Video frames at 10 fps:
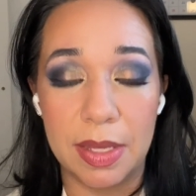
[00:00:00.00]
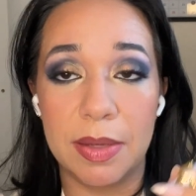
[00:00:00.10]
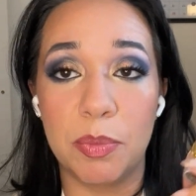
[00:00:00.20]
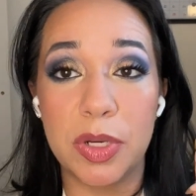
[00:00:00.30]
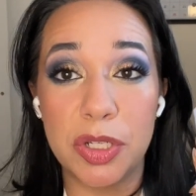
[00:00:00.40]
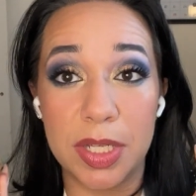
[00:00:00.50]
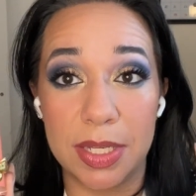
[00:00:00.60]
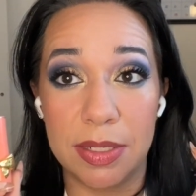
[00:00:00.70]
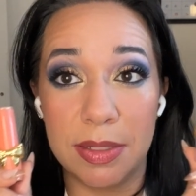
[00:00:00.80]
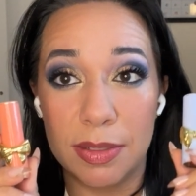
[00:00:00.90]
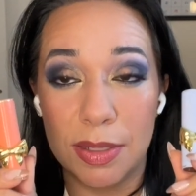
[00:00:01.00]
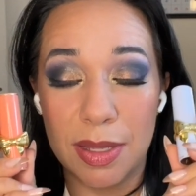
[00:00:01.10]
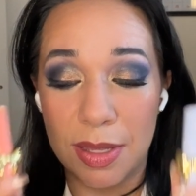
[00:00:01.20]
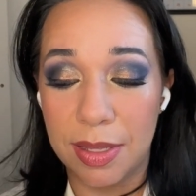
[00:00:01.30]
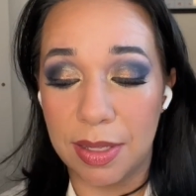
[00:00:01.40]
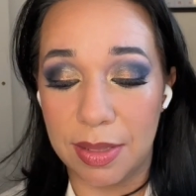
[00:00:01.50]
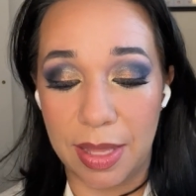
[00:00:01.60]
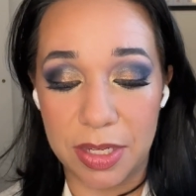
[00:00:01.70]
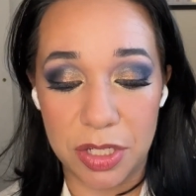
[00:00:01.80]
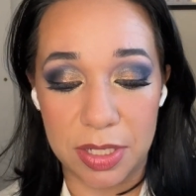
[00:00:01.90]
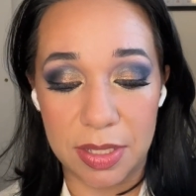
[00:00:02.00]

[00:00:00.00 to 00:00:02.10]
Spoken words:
Bridgerton collection.